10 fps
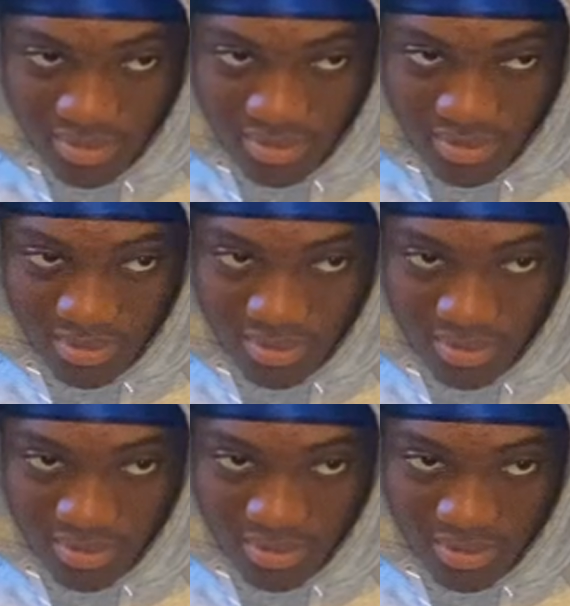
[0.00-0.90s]

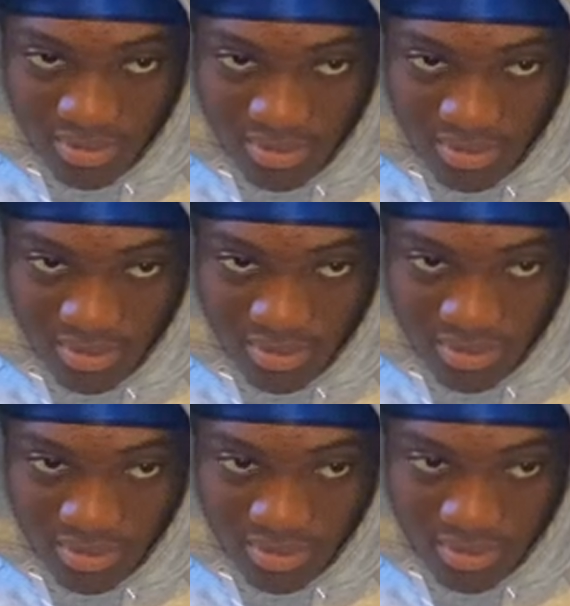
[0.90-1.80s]

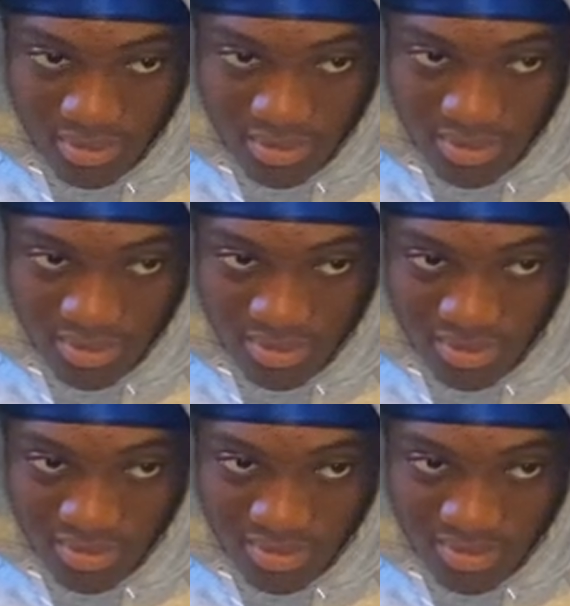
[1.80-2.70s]

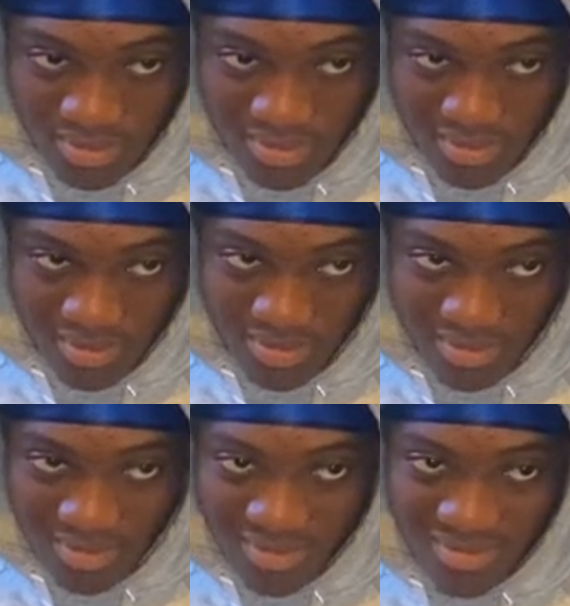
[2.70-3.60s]

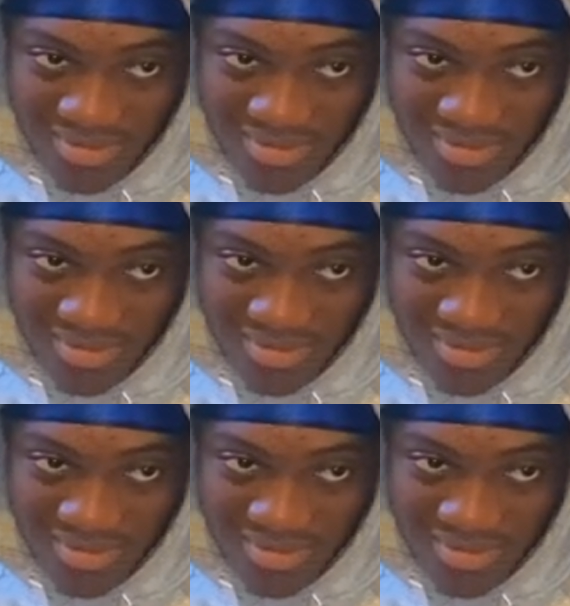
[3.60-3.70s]
The person shown says nothing.